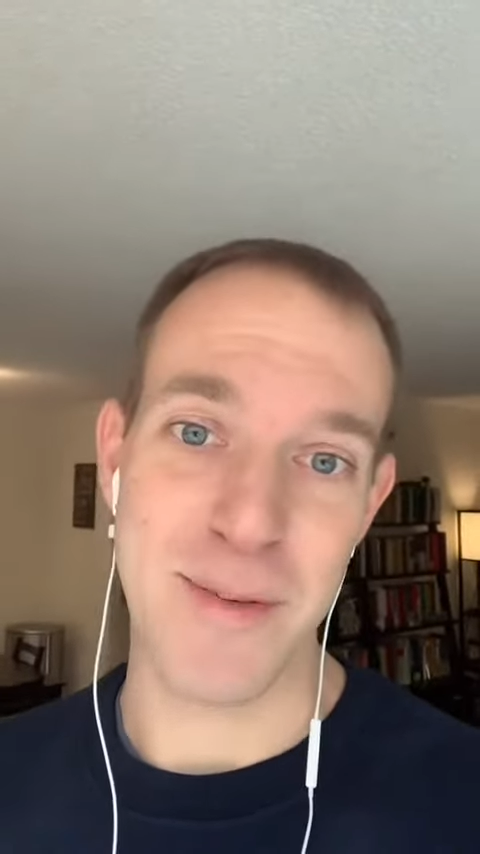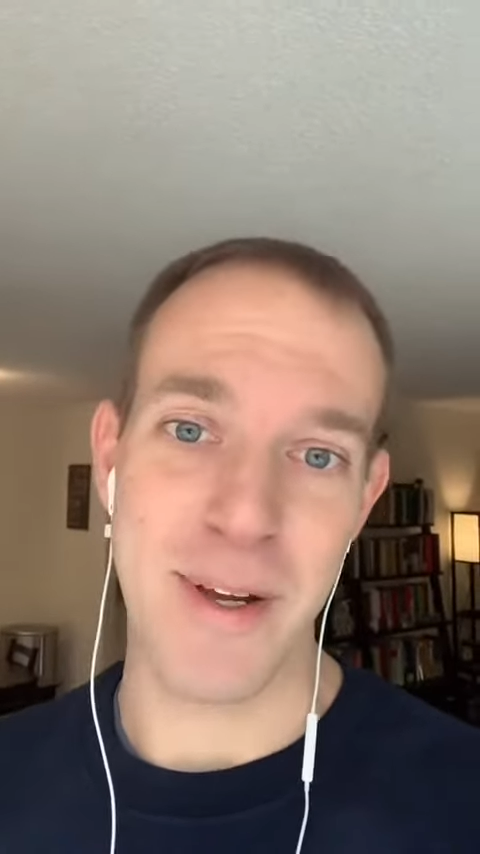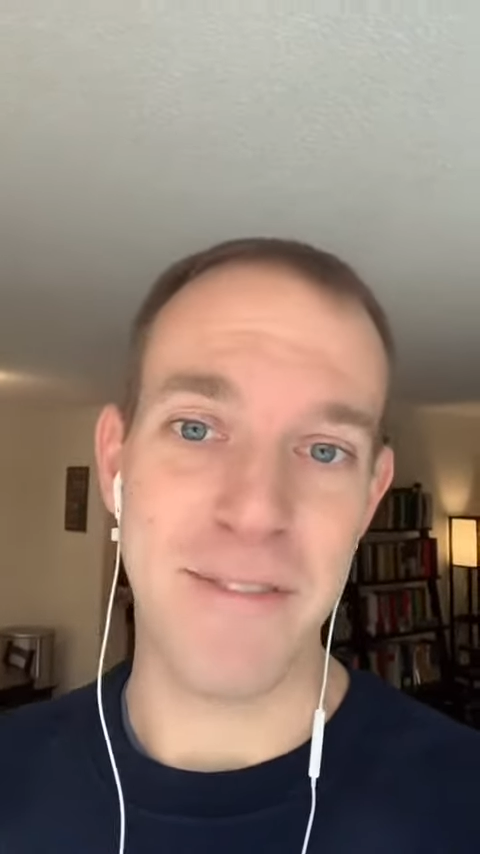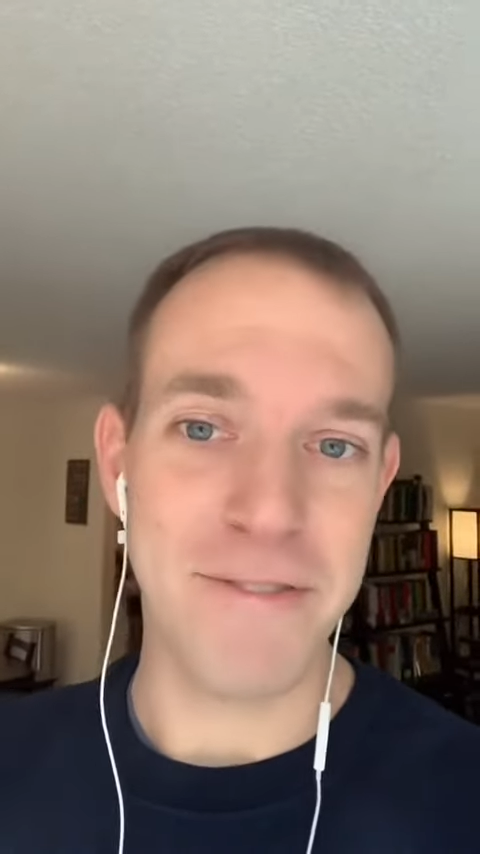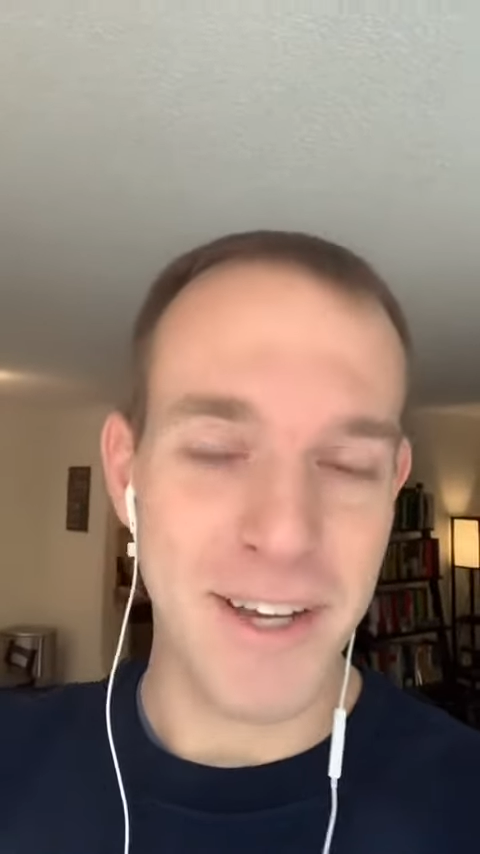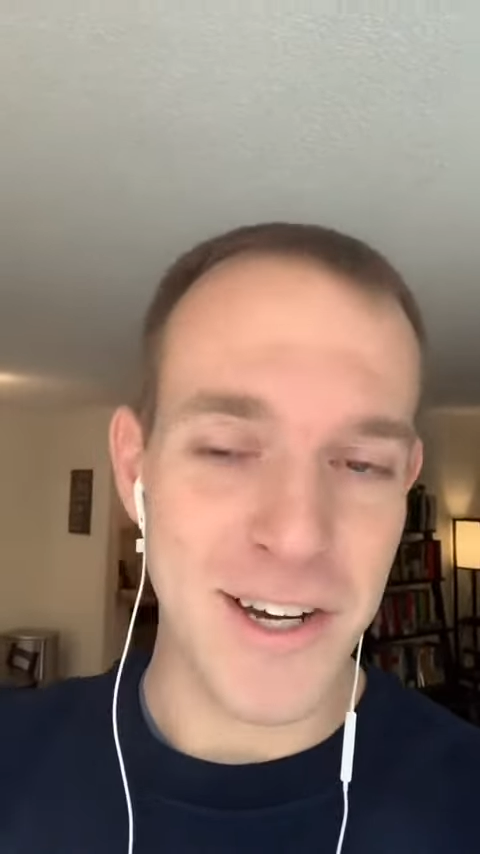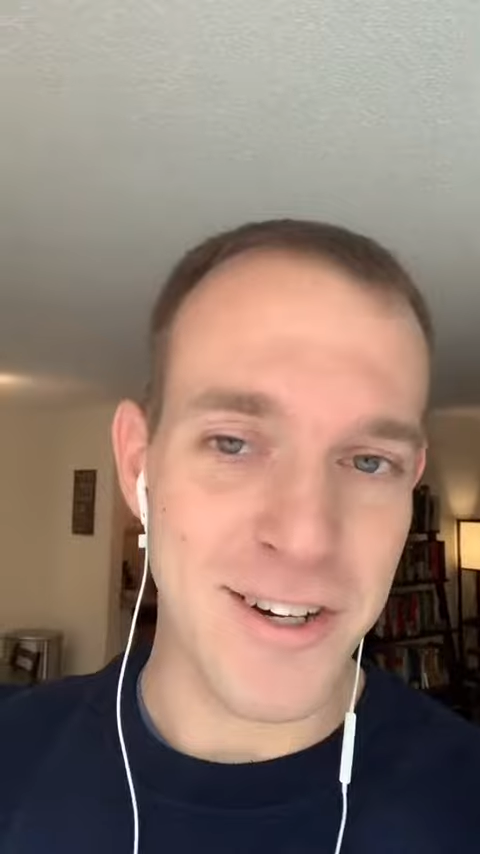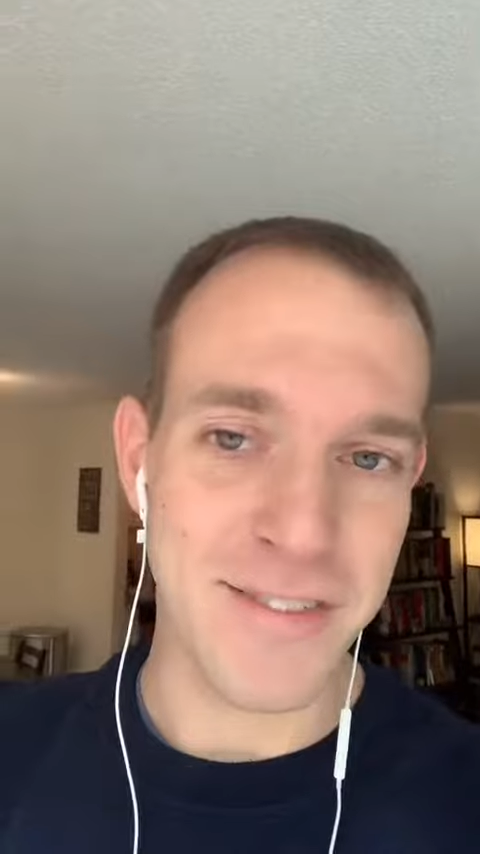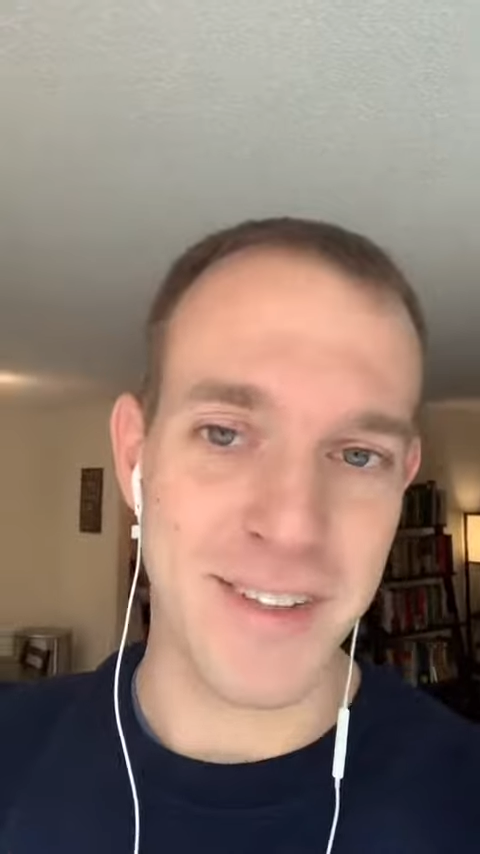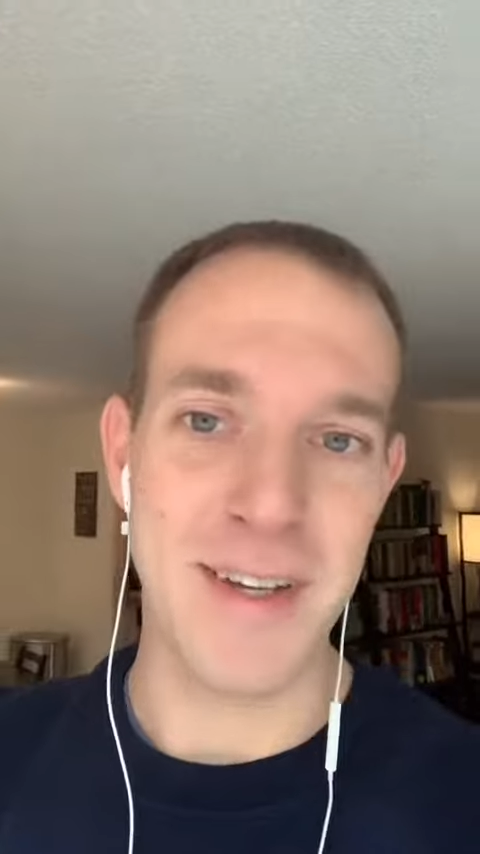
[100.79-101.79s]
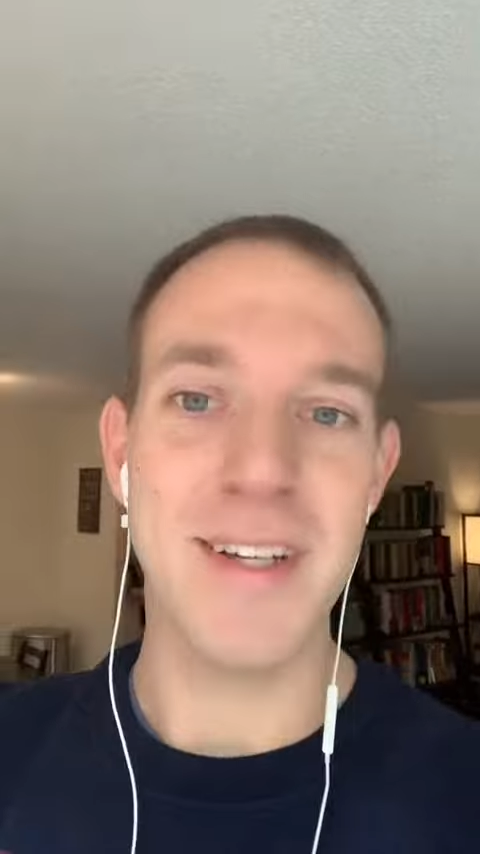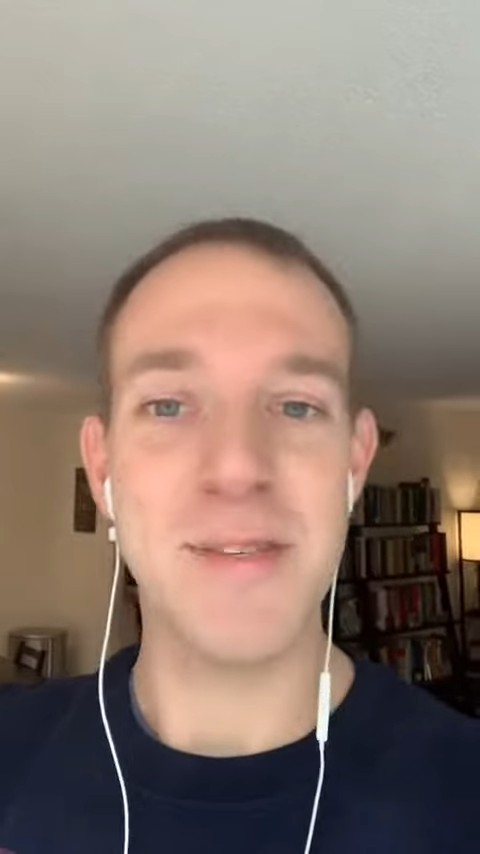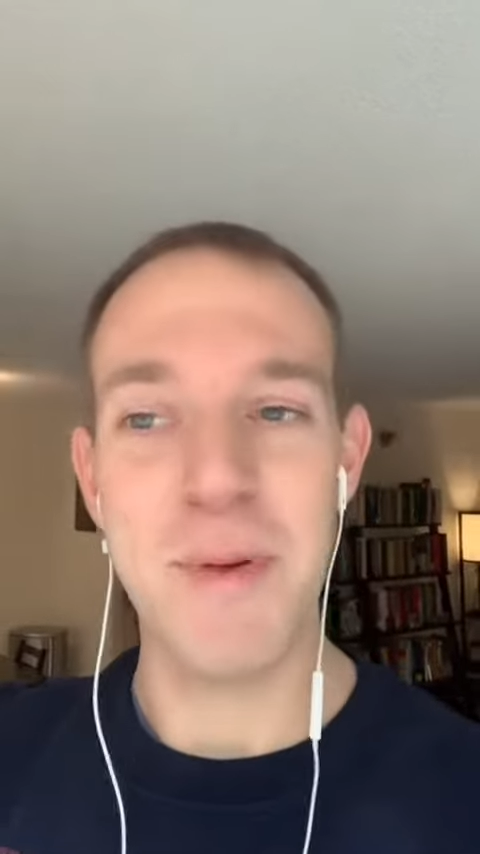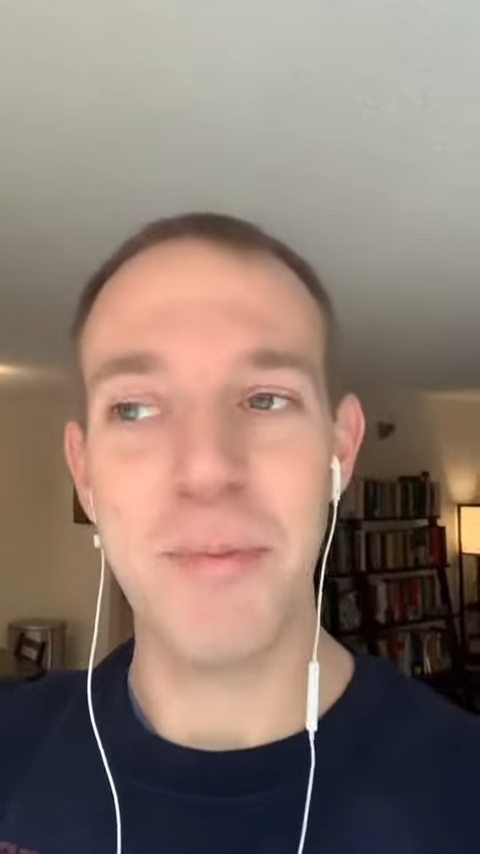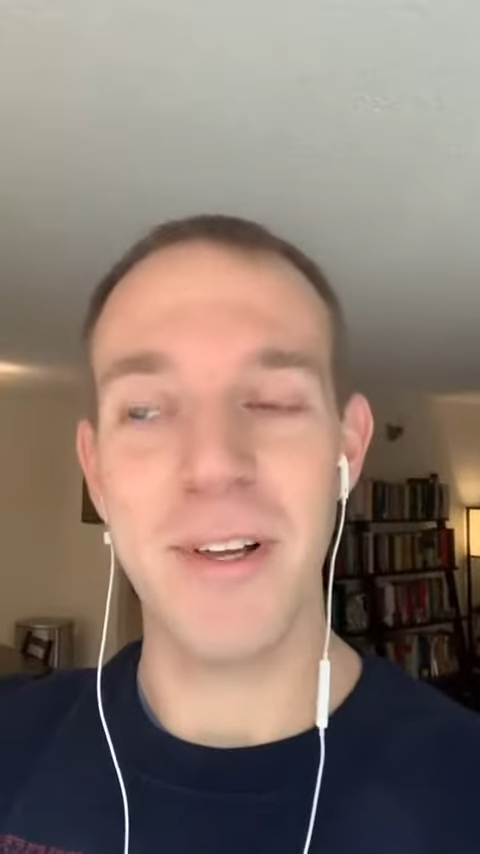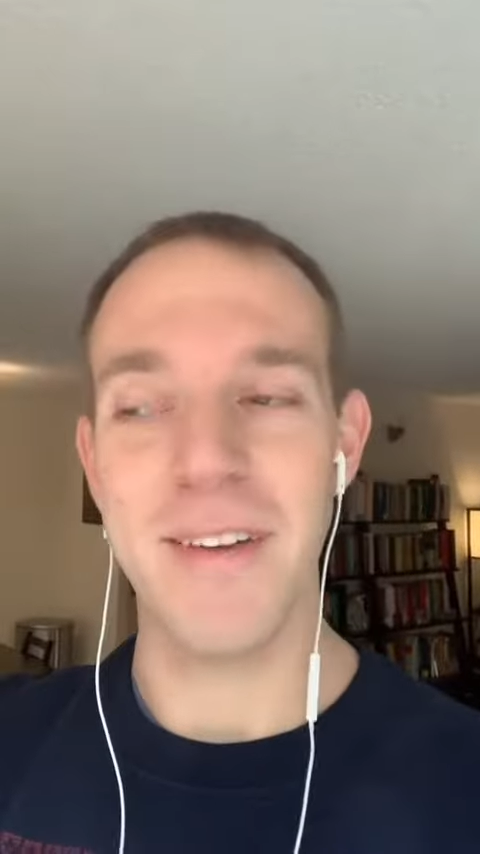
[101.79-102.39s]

to mean figuratively because people